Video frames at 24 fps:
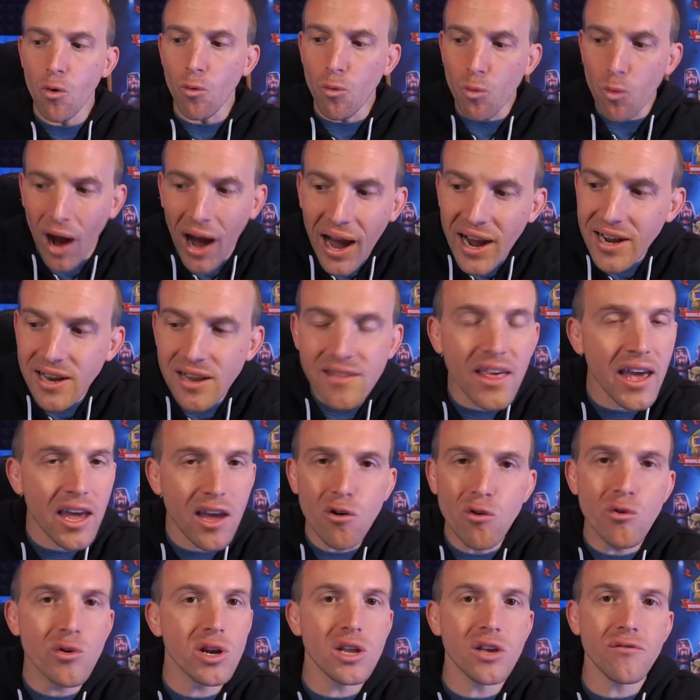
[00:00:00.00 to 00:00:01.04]
why do they
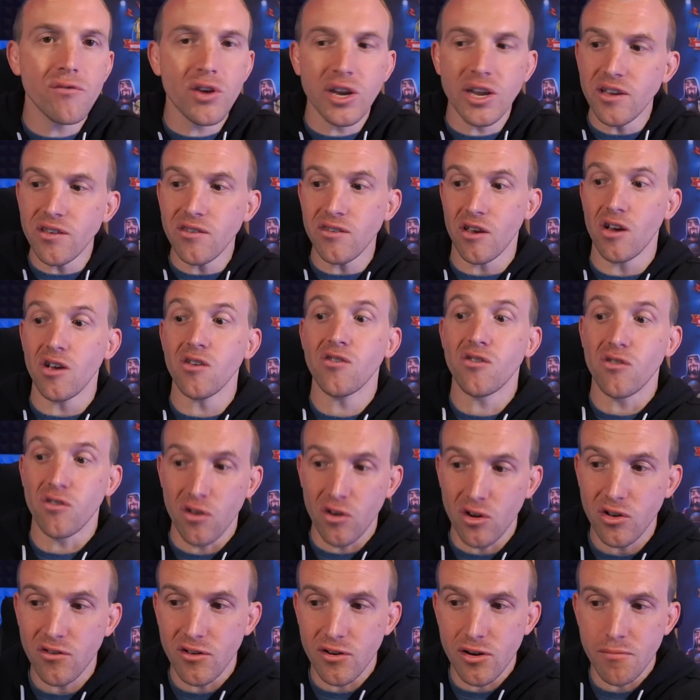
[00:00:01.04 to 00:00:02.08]
only release a
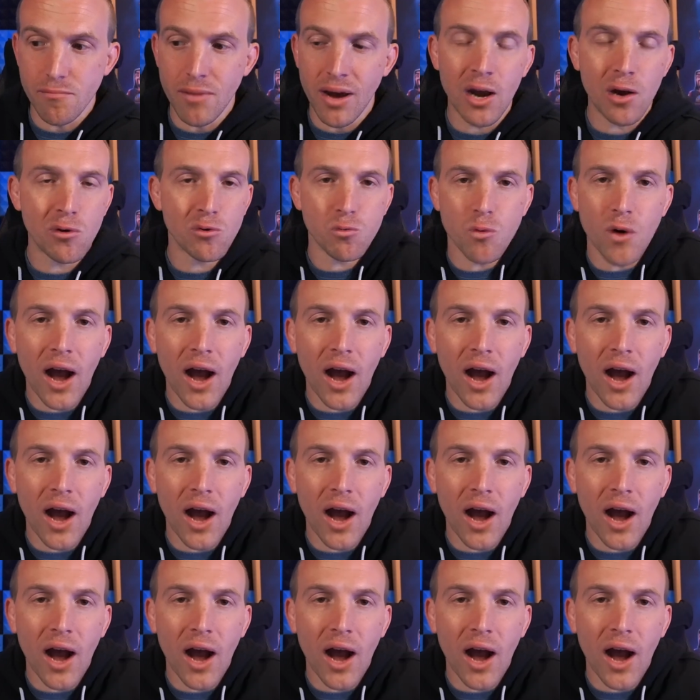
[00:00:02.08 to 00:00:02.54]
certain amount?